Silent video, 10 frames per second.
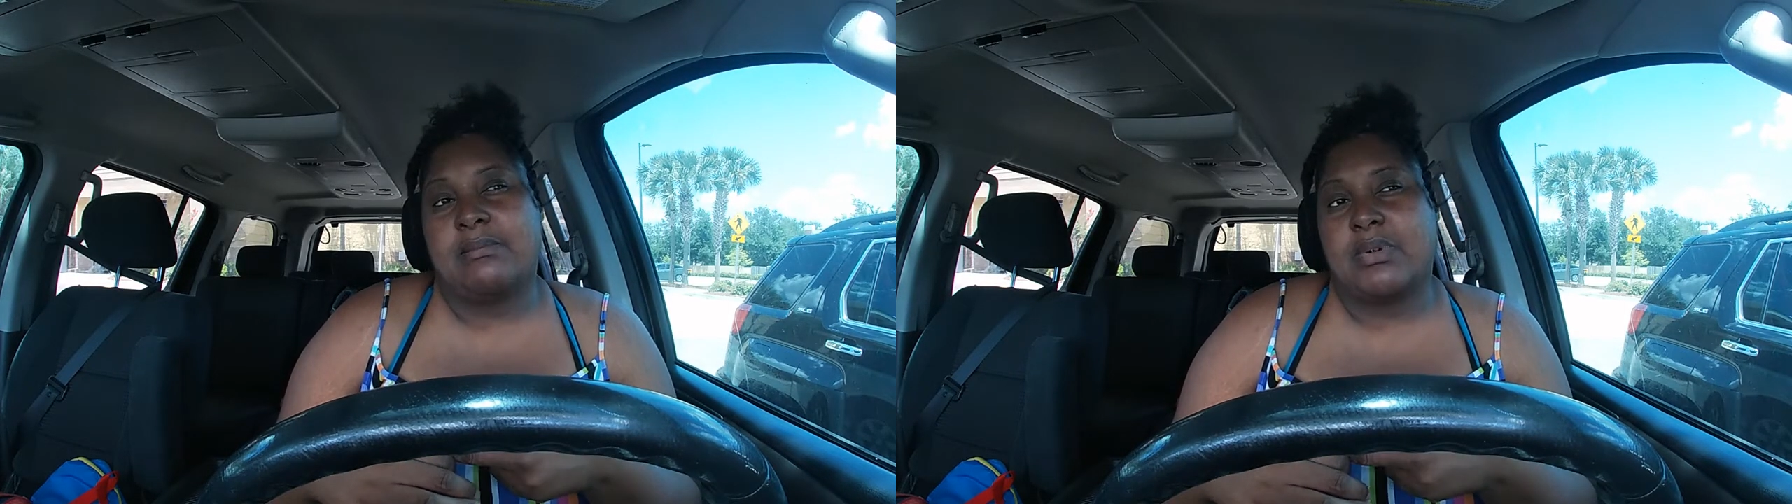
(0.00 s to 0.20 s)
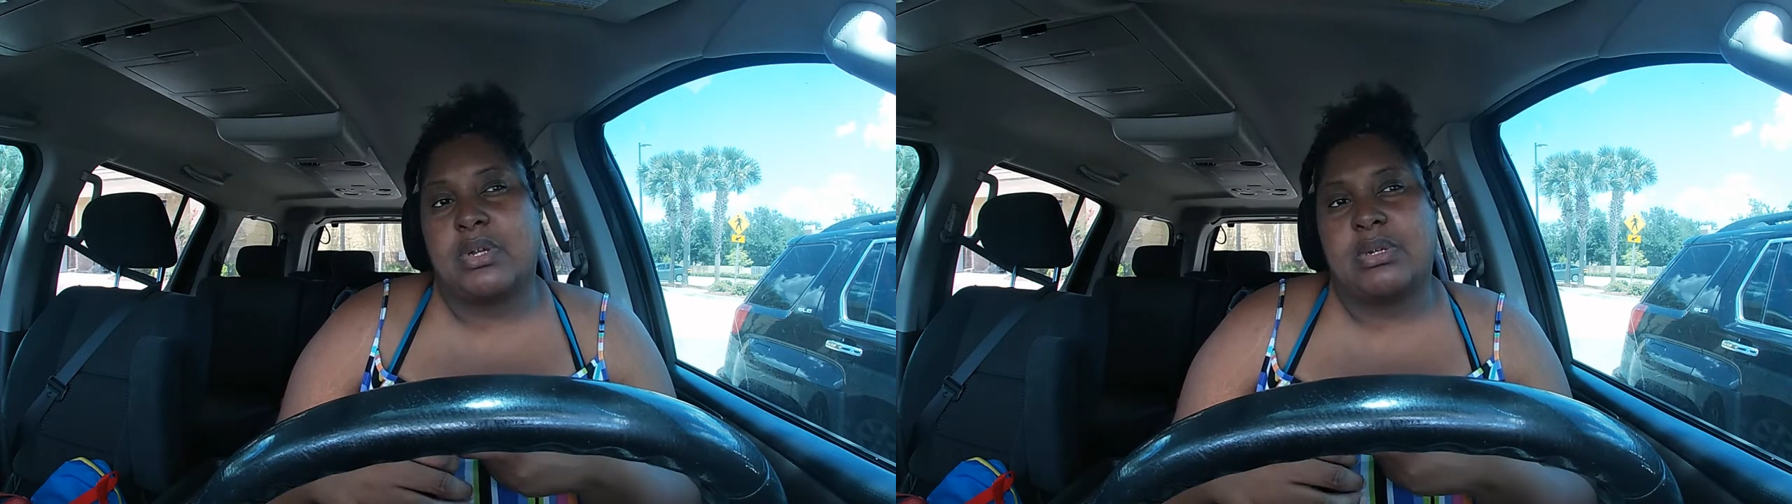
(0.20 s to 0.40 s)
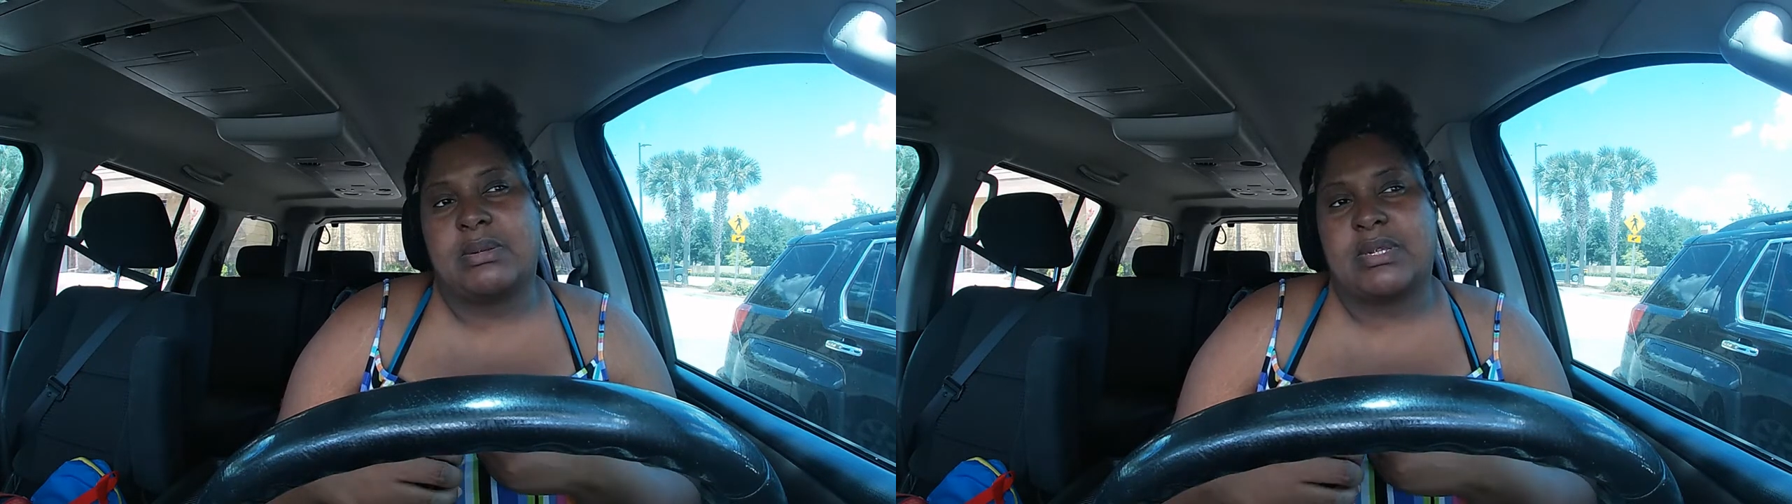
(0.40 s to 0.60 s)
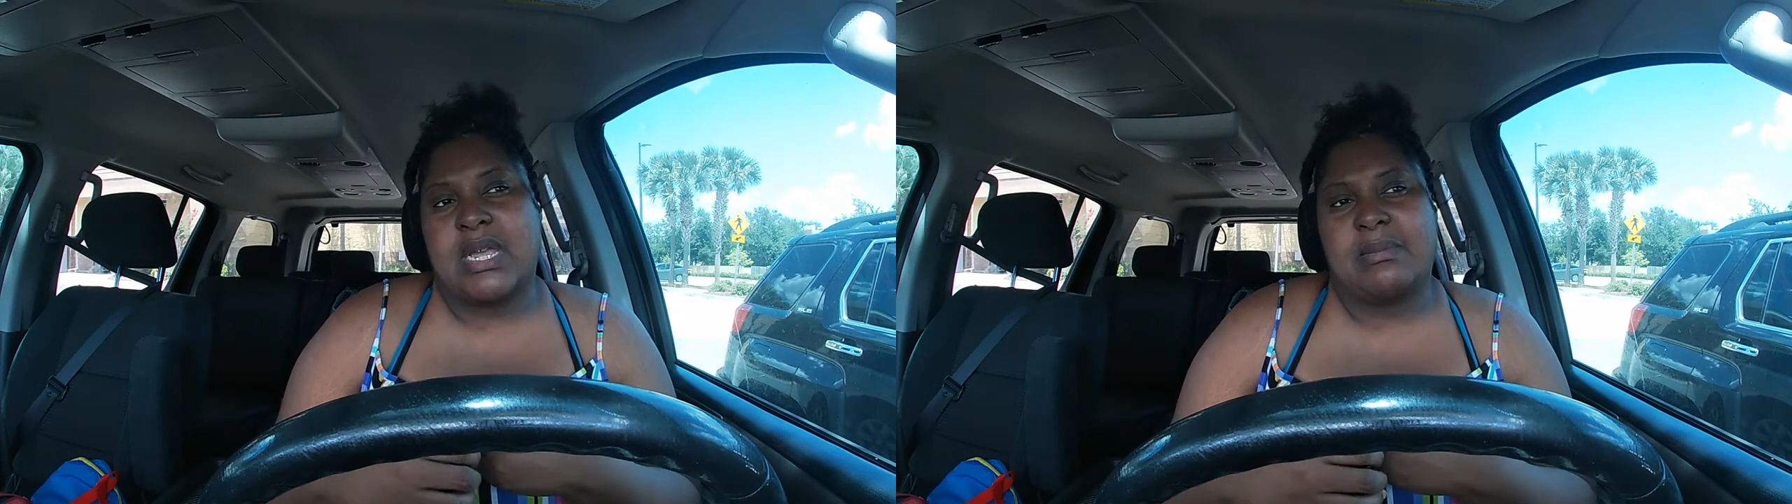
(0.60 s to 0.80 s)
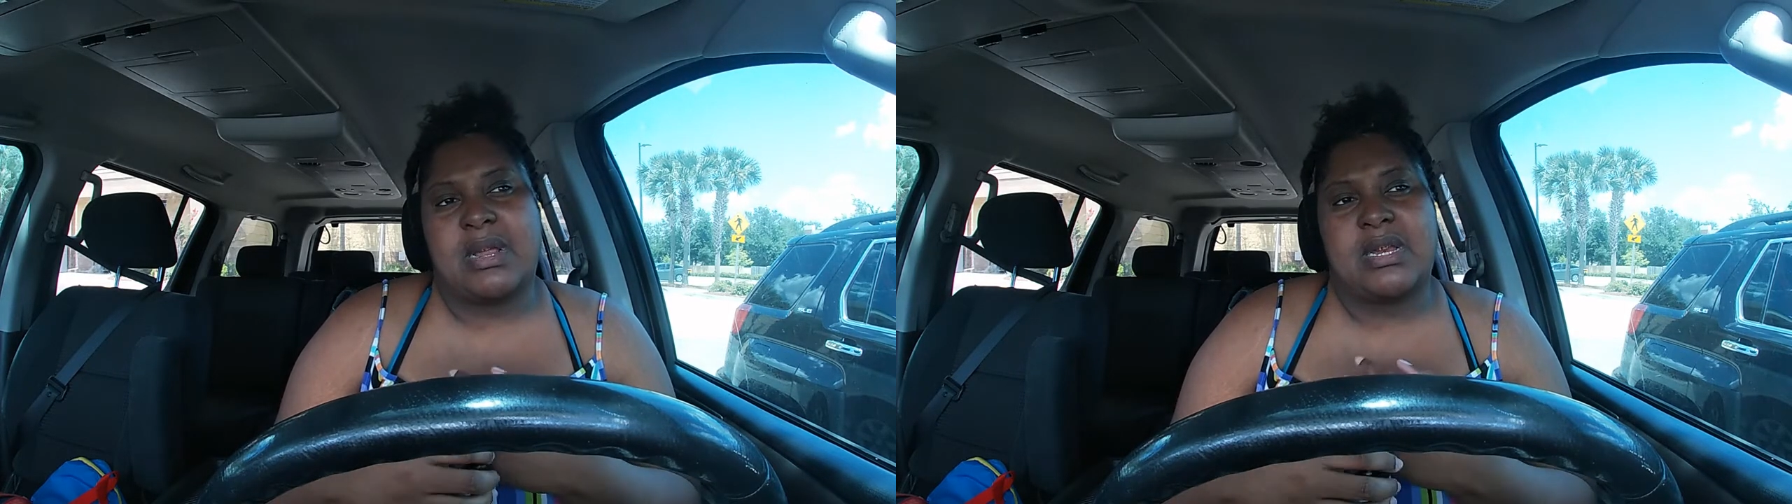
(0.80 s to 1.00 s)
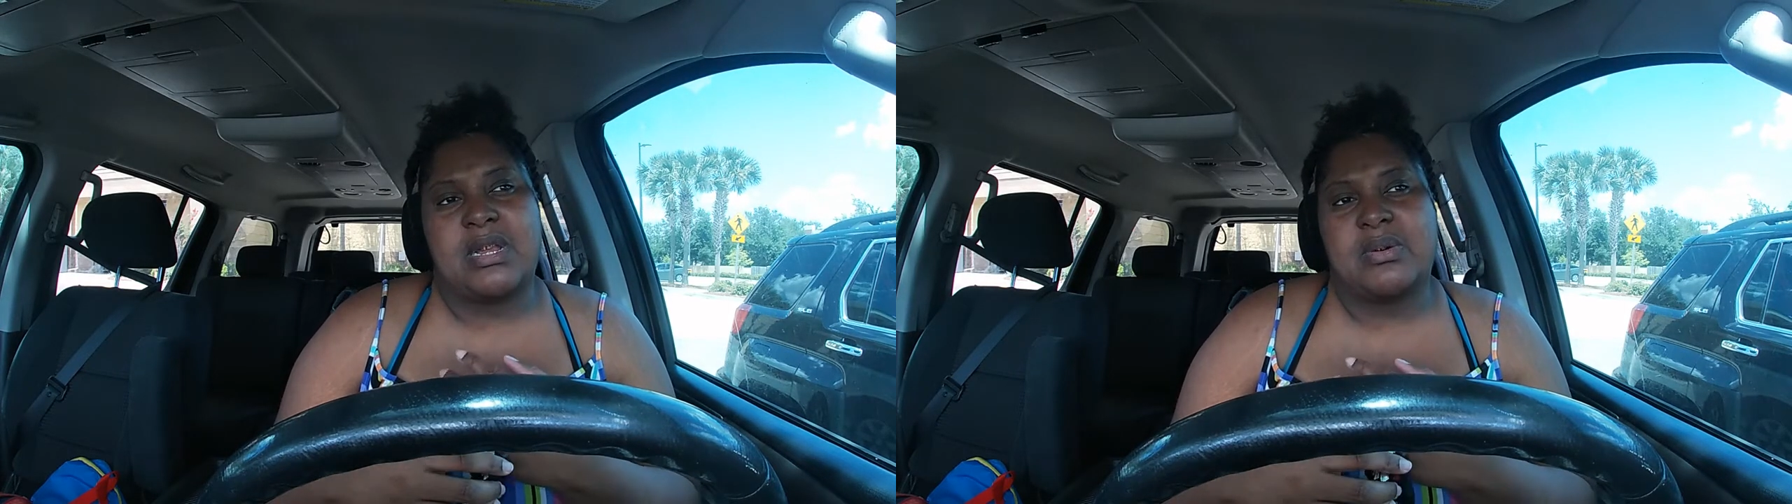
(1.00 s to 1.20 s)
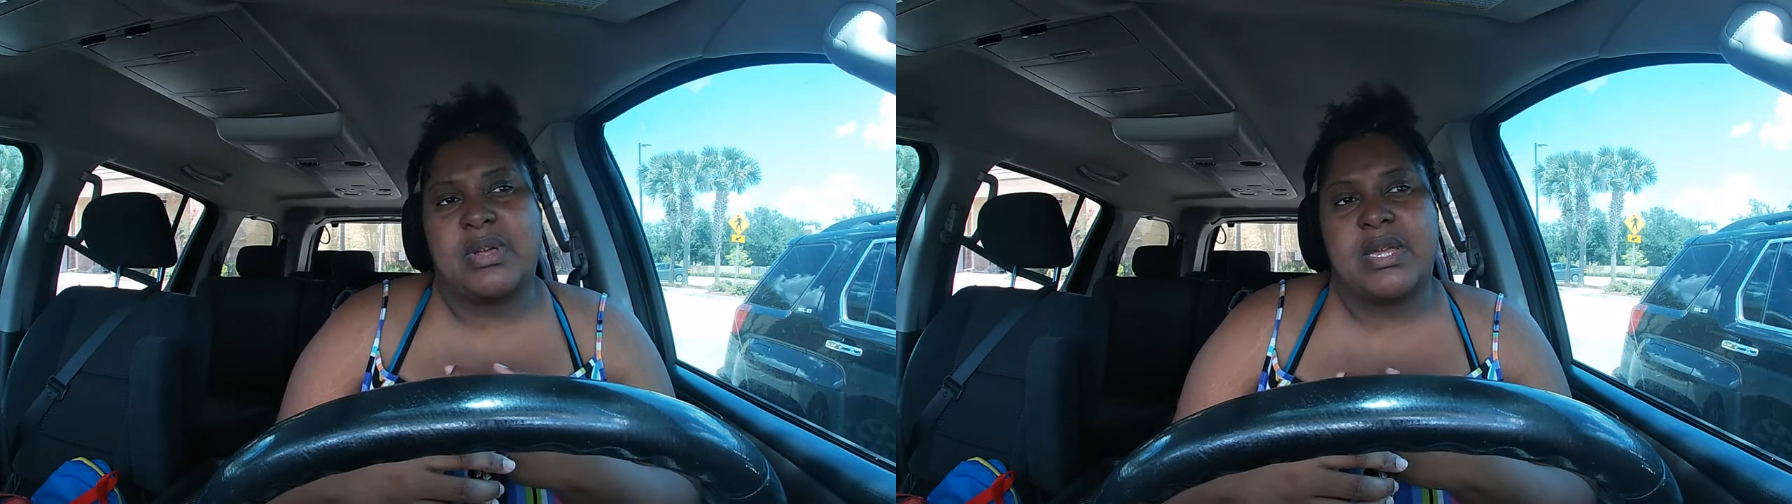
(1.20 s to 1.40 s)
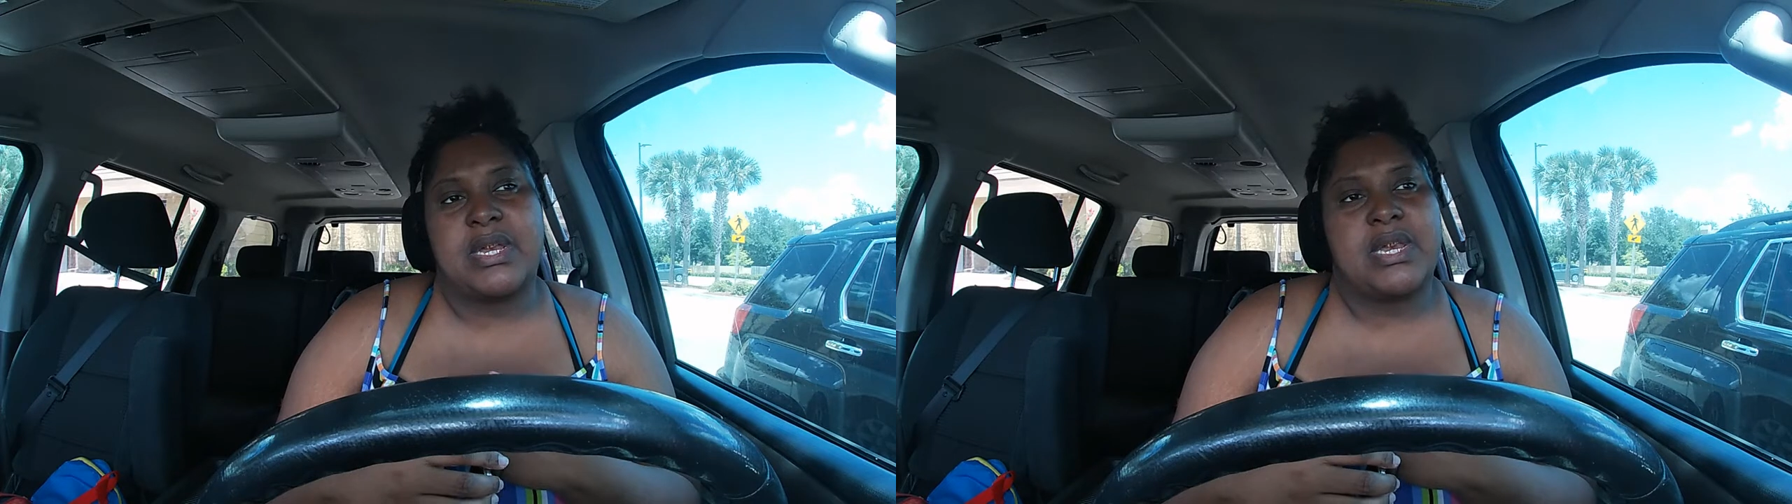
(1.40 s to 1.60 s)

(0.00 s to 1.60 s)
the mood sometimes, like, you know what?